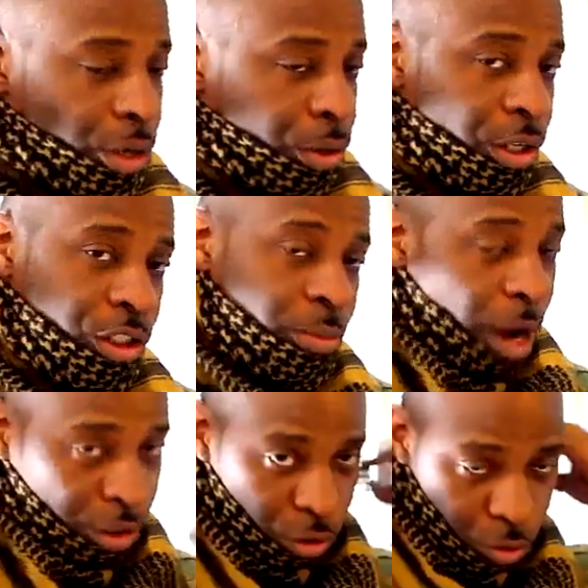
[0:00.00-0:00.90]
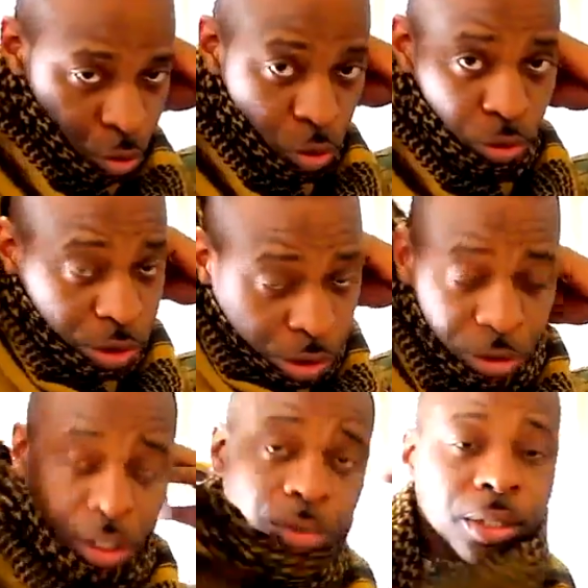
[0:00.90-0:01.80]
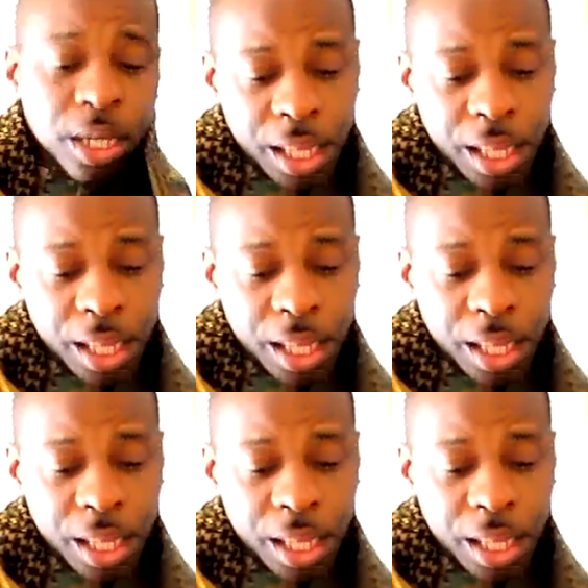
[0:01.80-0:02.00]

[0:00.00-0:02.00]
So schmucks are cool too, you know what I'm saying.